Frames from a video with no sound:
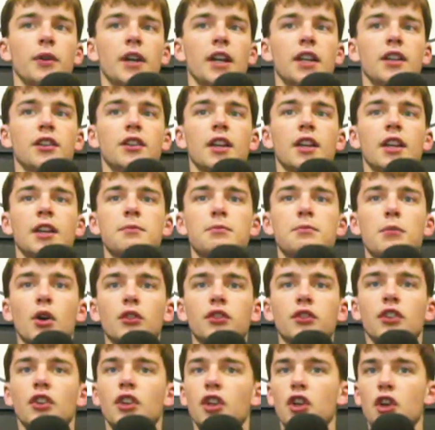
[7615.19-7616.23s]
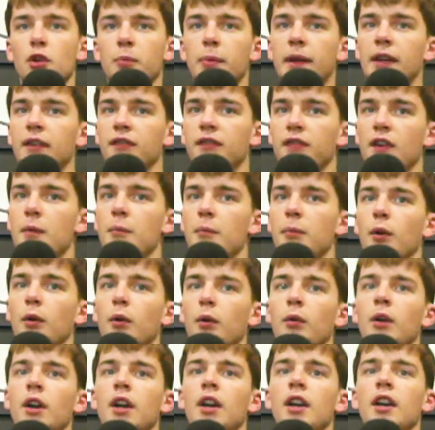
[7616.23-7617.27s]
in modern European
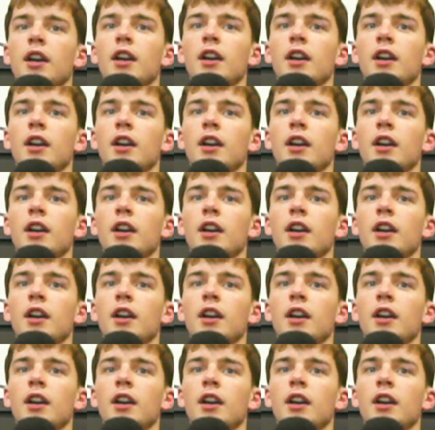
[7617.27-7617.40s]
football,